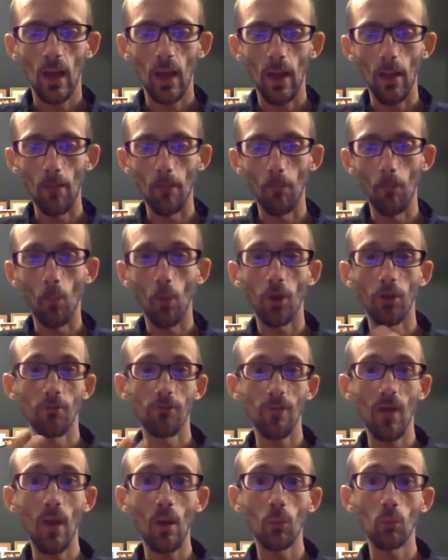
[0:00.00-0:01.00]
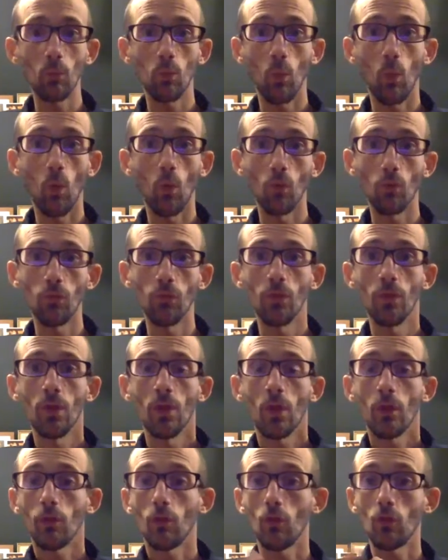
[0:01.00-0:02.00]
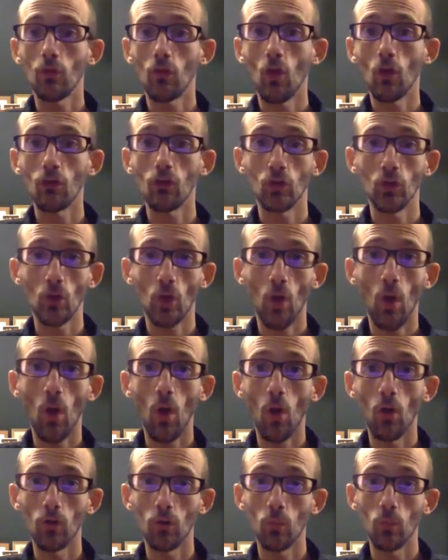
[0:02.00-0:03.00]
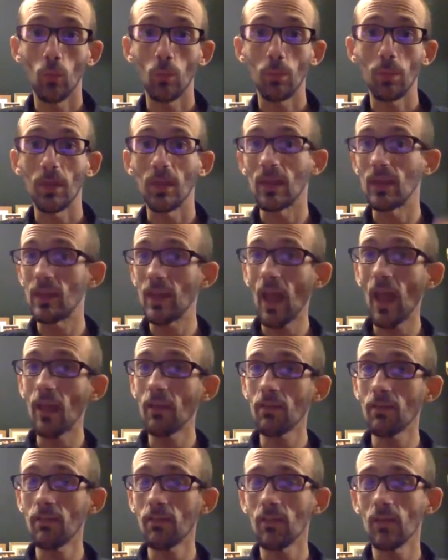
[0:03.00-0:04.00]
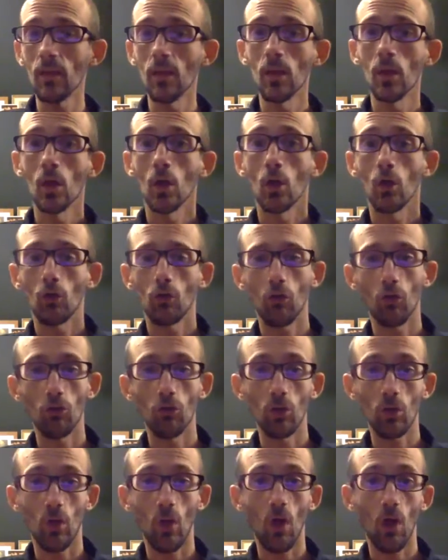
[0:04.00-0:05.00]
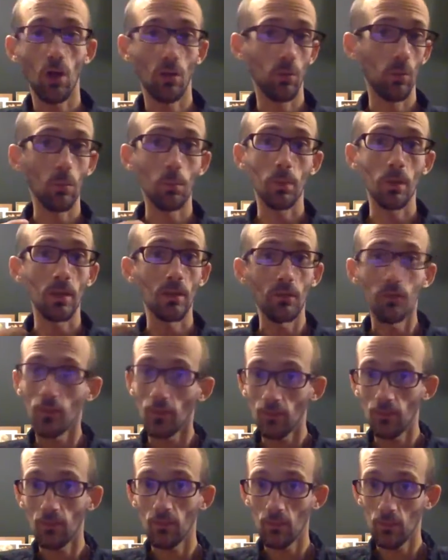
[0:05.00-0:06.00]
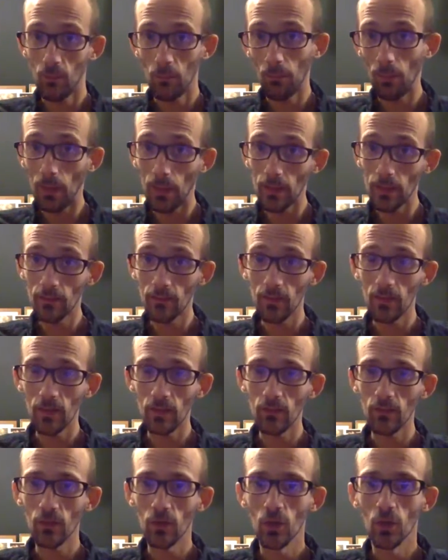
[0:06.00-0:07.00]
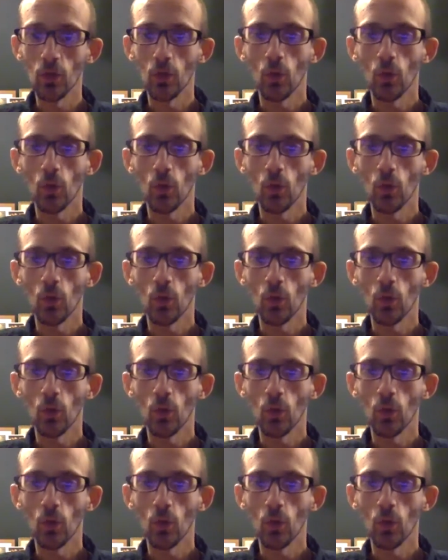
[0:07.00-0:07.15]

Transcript: What I found was that certain cards would be a yes, certain cards would be this is completed,